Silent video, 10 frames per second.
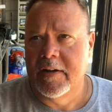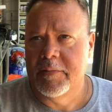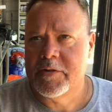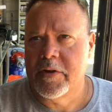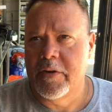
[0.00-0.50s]

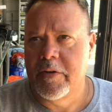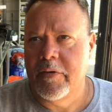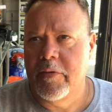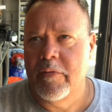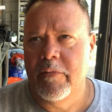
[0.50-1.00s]

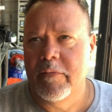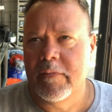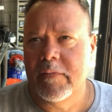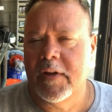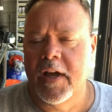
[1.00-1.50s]
So
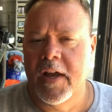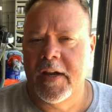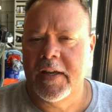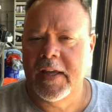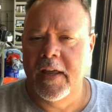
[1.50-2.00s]
kind
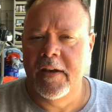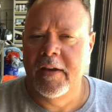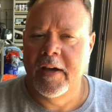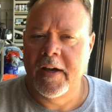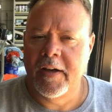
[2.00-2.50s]
of
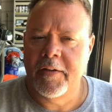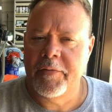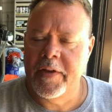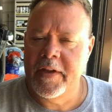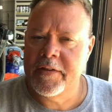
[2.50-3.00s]
getting
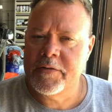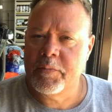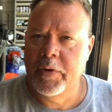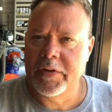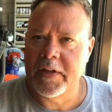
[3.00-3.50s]
things
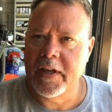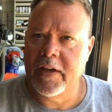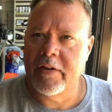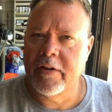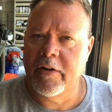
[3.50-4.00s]
put
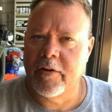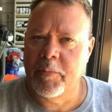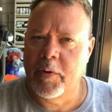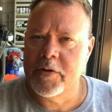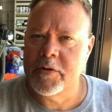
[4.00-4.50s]
together, all the
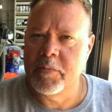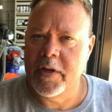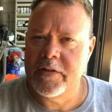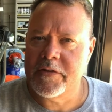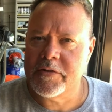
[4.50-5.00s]
parts and
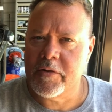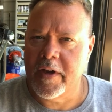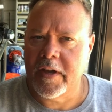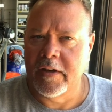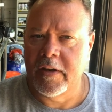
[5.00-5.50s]
pieces, so I
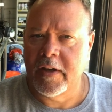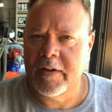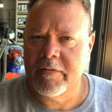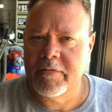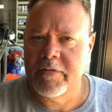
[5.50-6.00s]

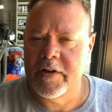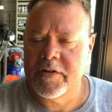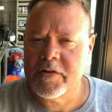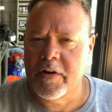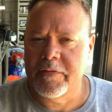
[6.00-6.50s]
can
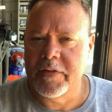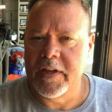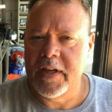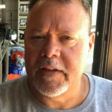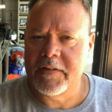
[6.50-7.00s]
finish off
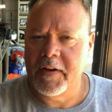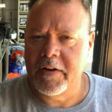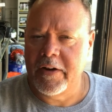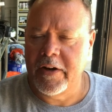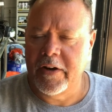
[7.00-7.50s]
the
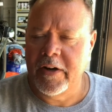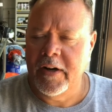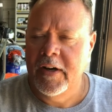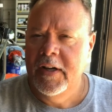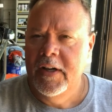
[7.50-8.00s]
interior
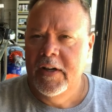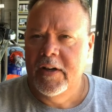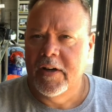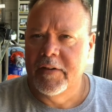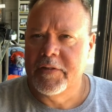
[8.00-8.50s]

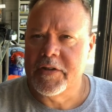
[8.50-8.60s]
of the